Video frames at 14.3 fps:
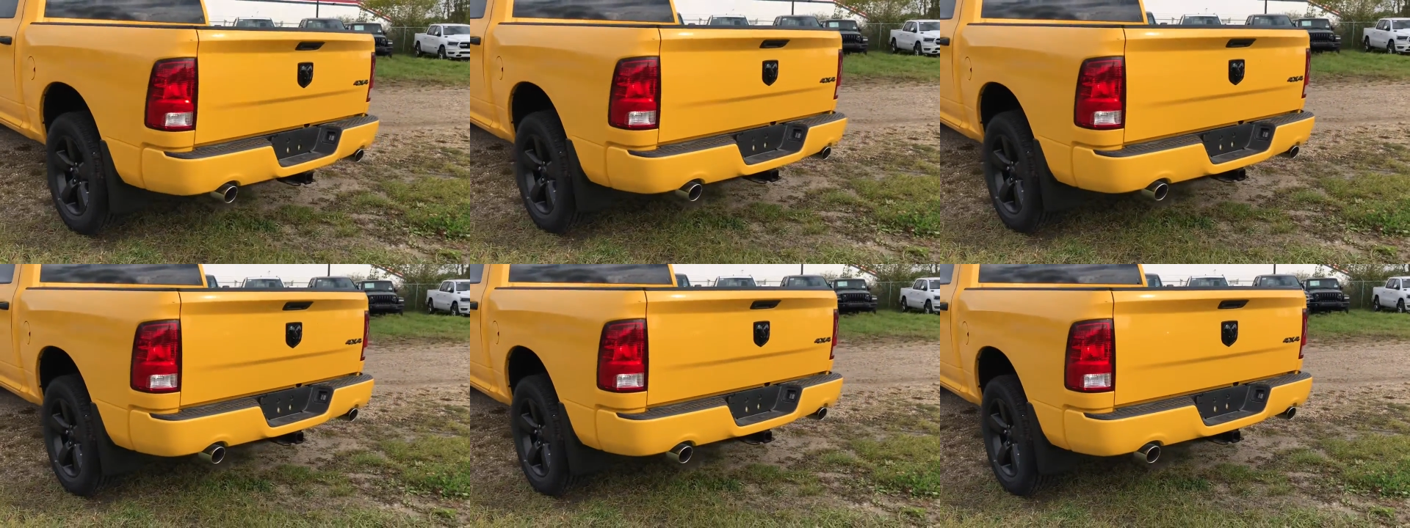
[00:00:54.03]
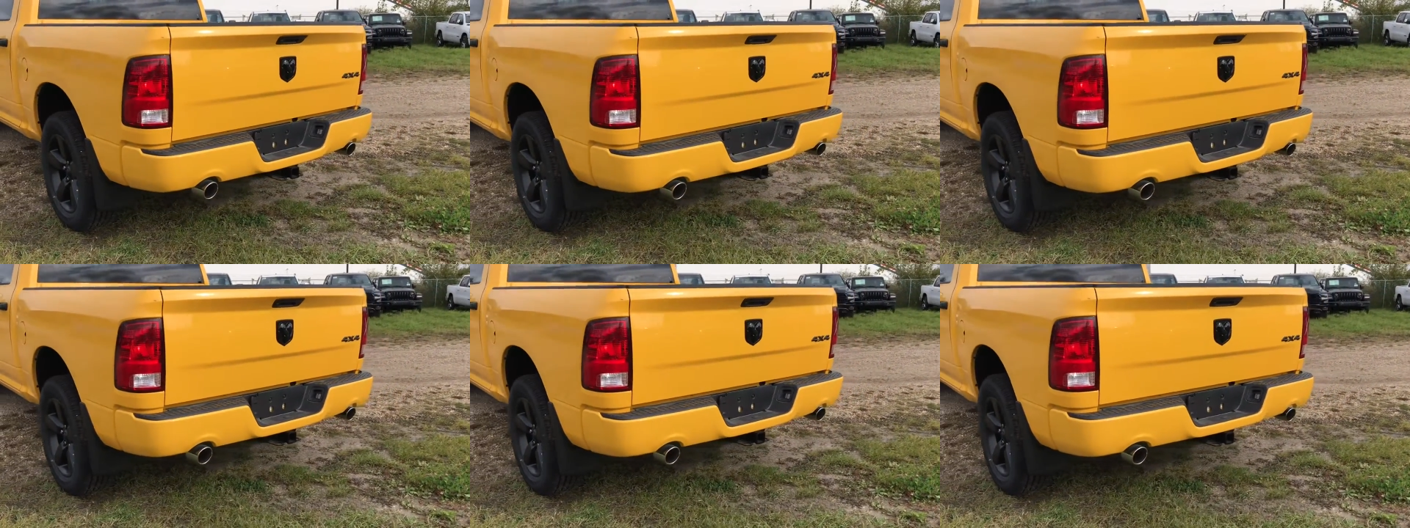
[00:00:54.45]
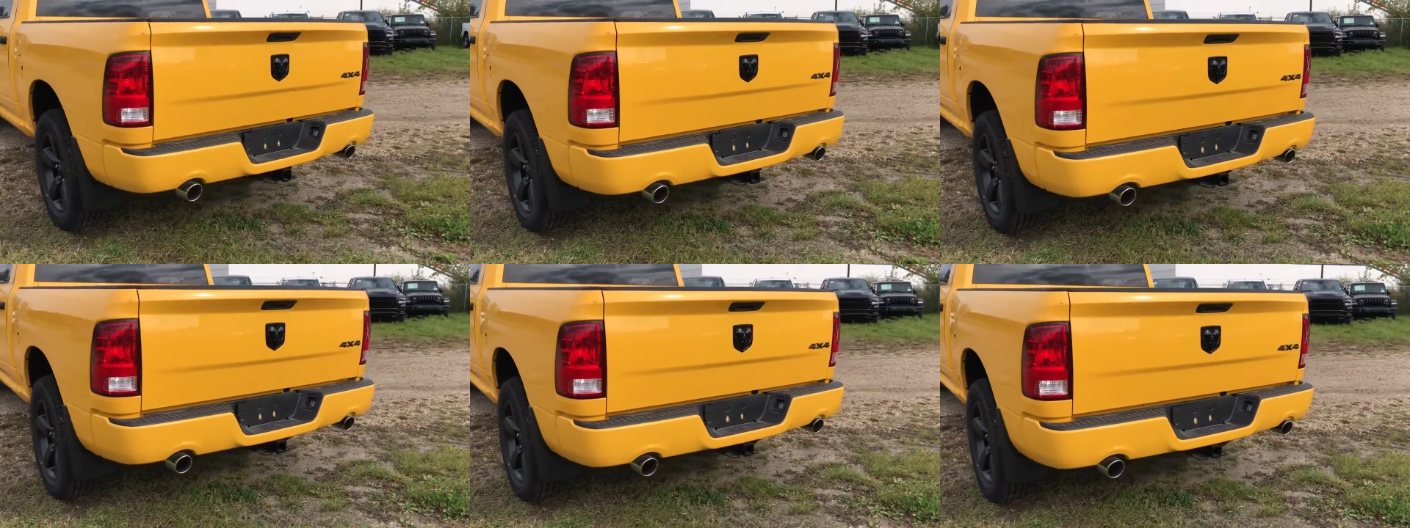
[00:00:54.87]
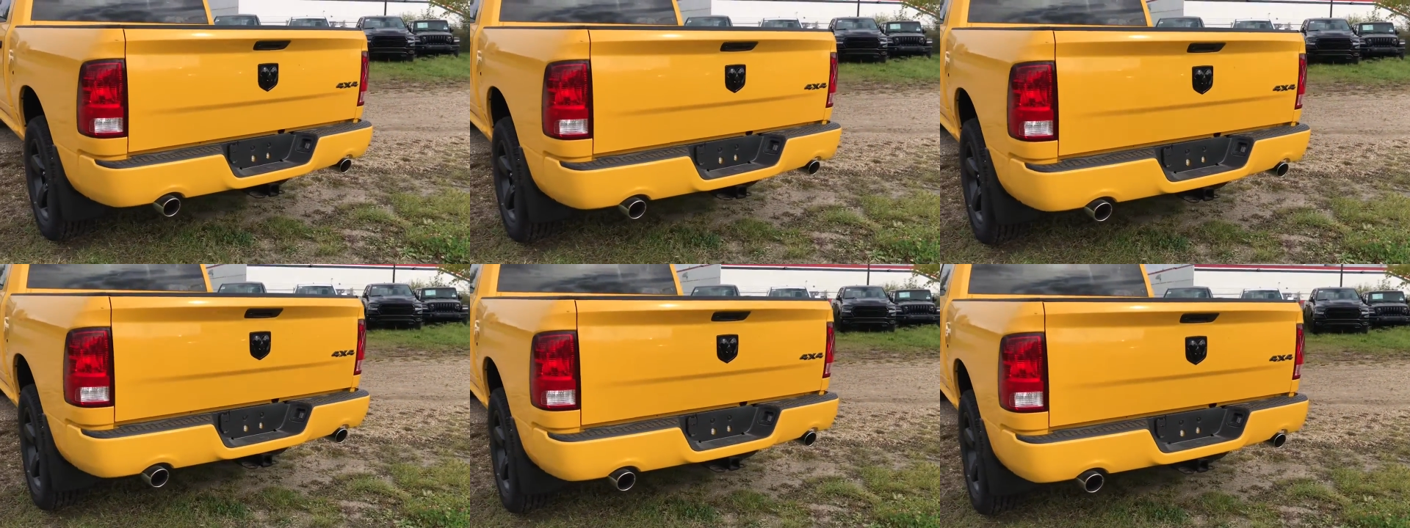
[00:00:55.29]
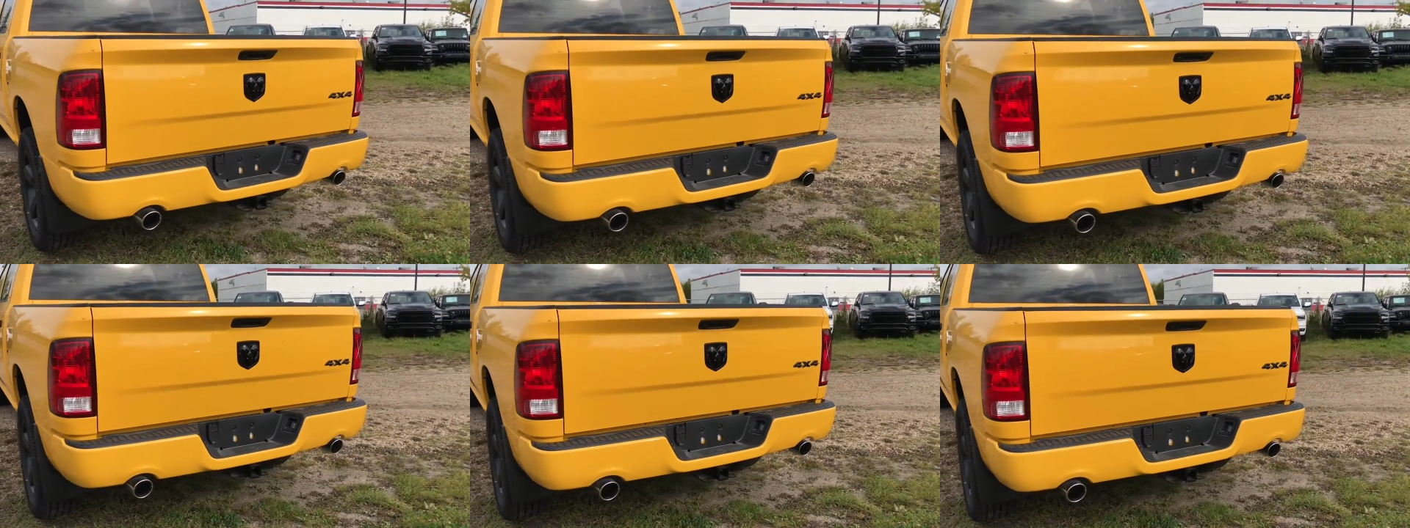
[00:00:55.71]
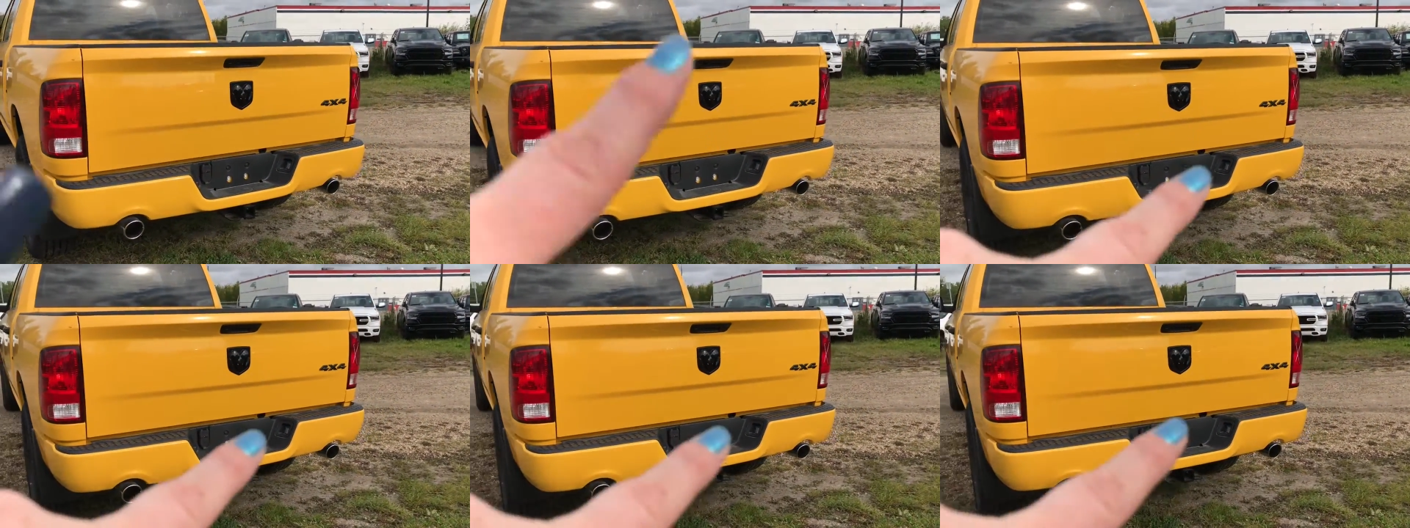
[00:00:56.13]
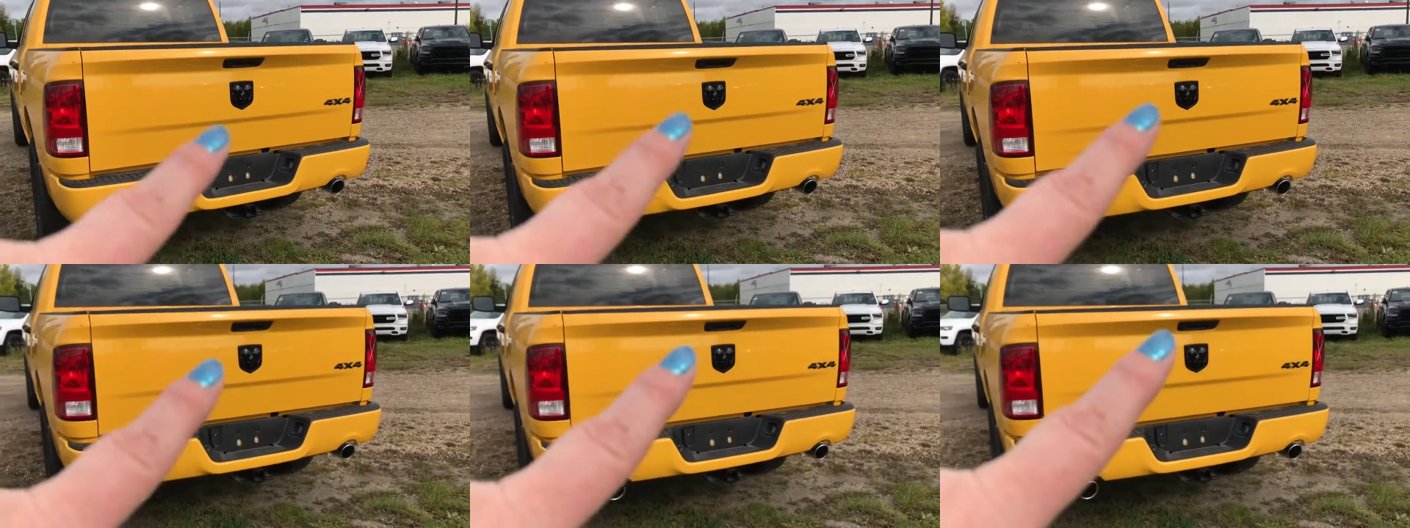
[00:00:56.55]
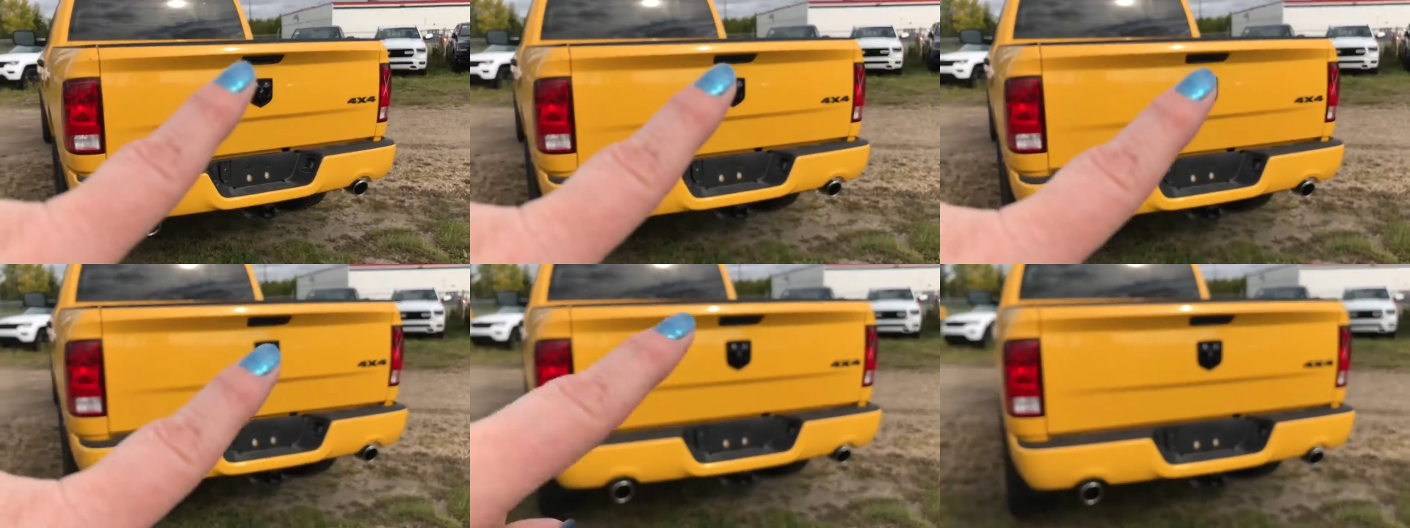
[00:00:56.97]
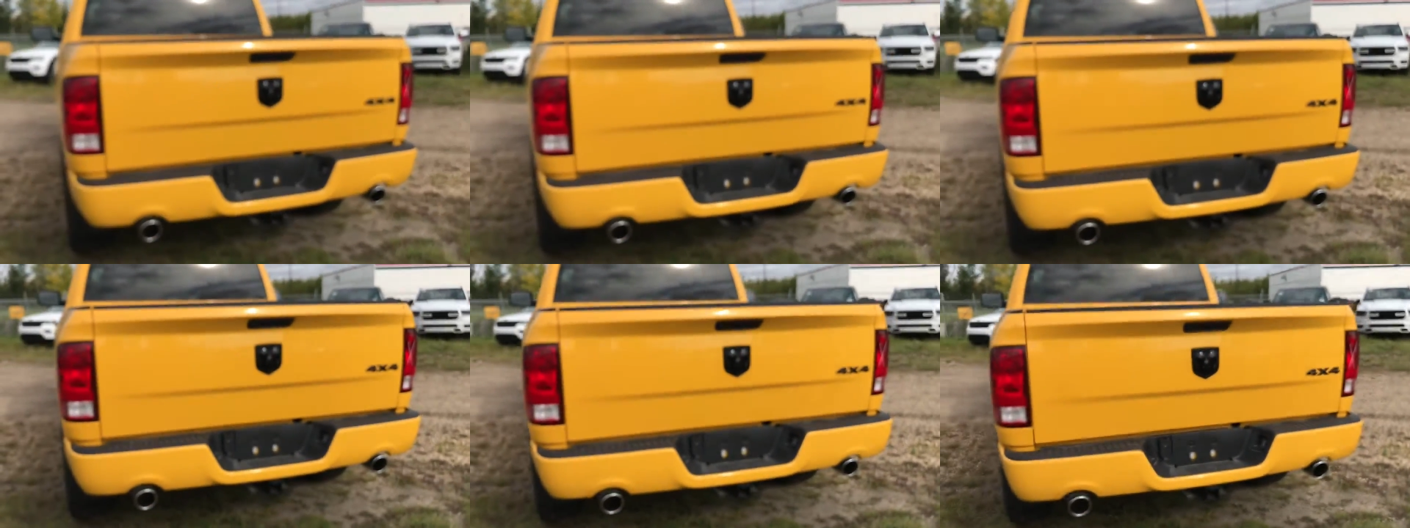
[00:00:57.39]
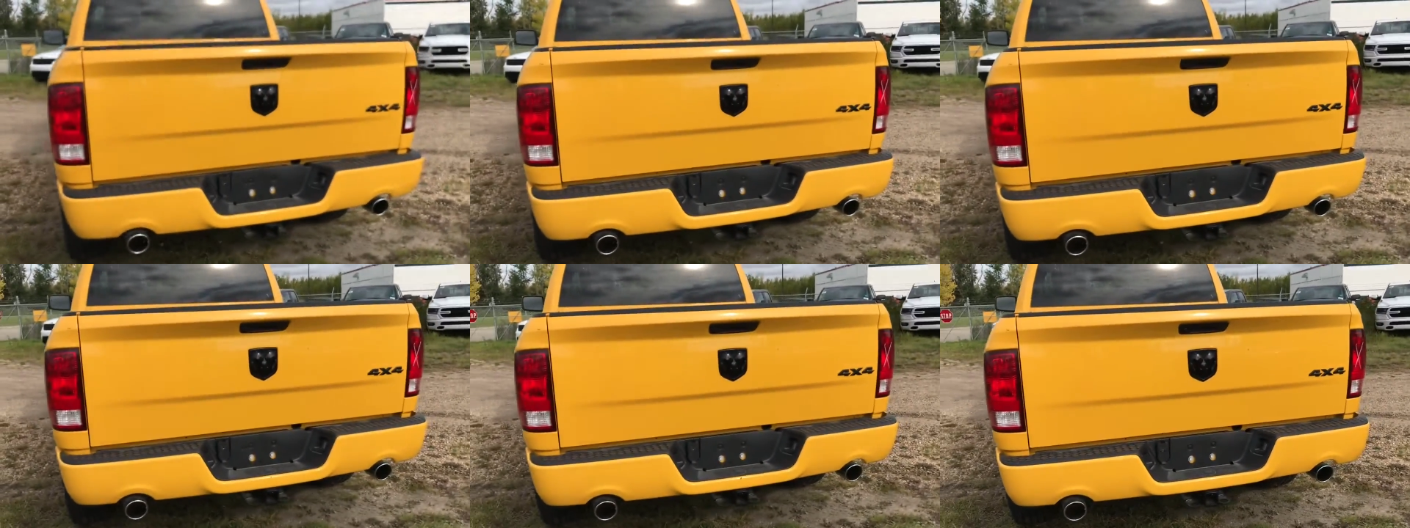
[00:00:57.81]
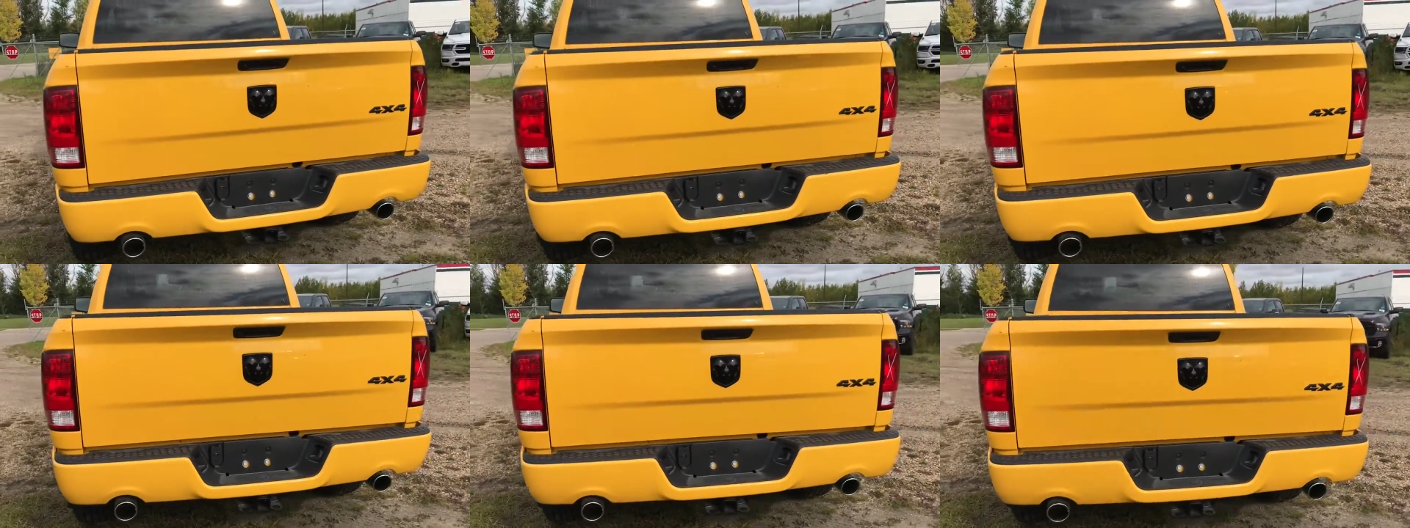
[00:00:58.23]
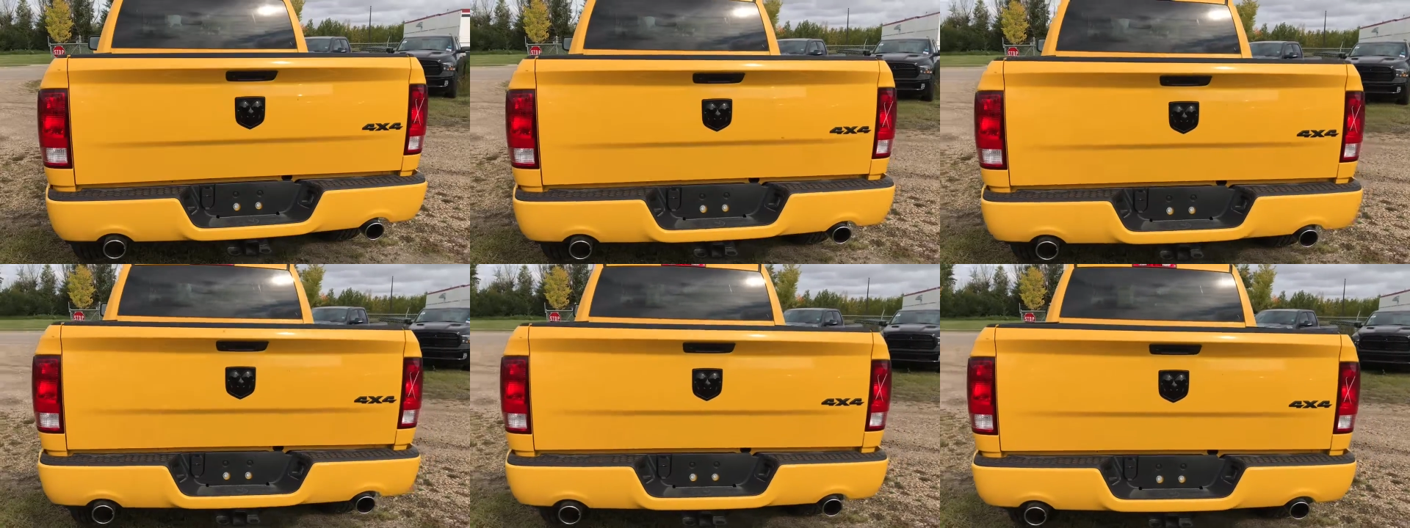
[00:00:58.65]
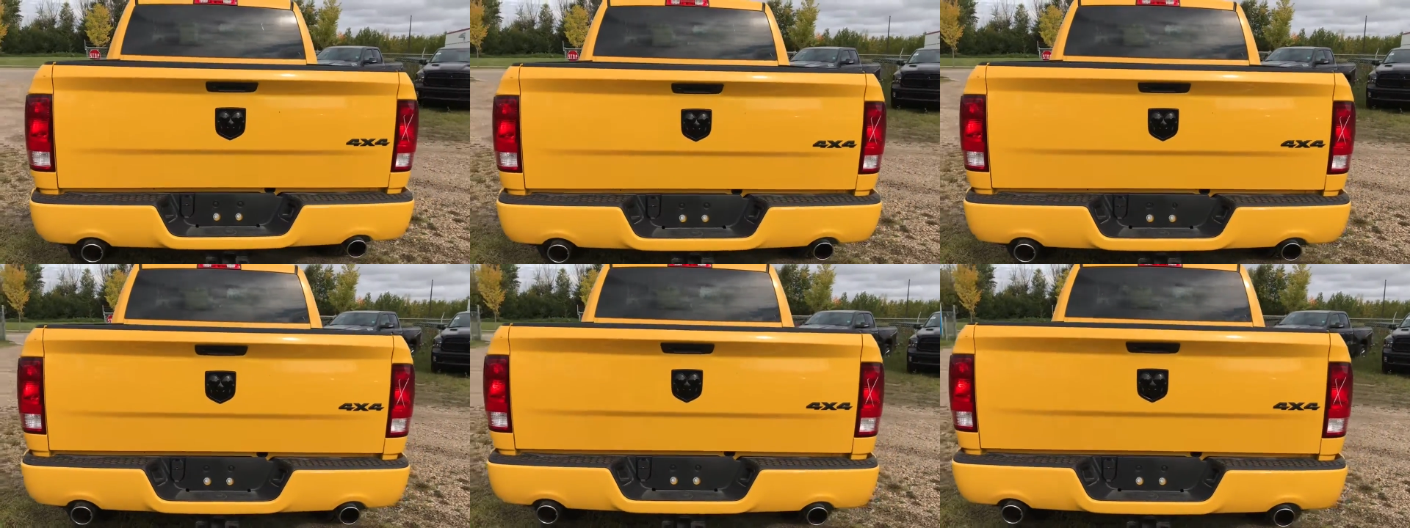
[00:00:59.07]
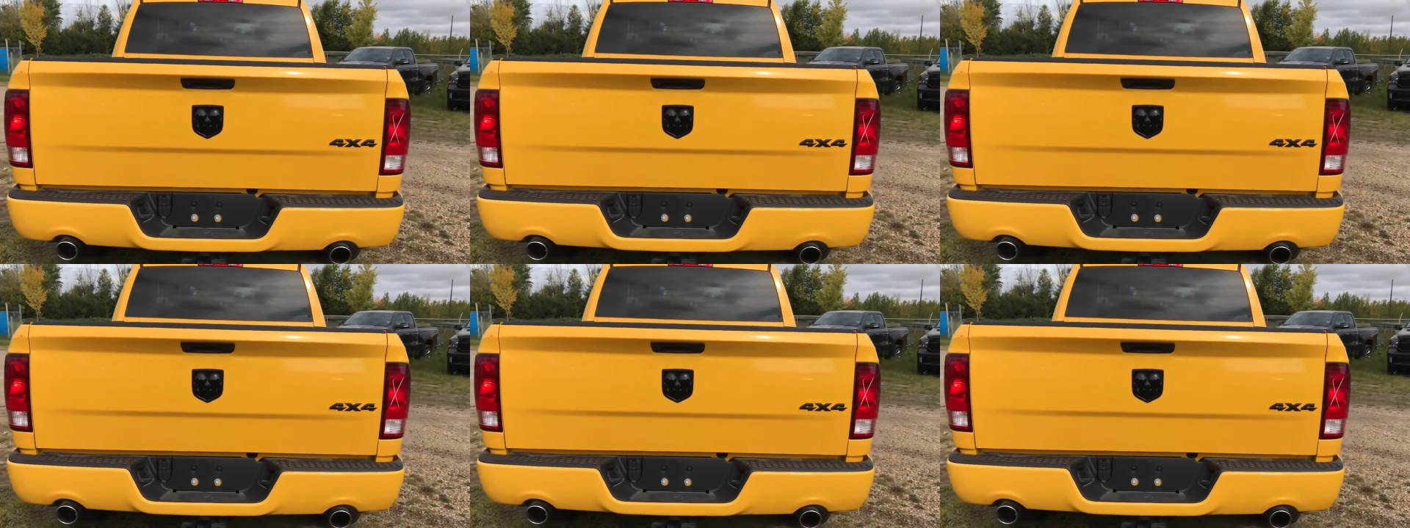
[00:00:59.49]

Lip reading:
No face is visible, so there are no lips to read.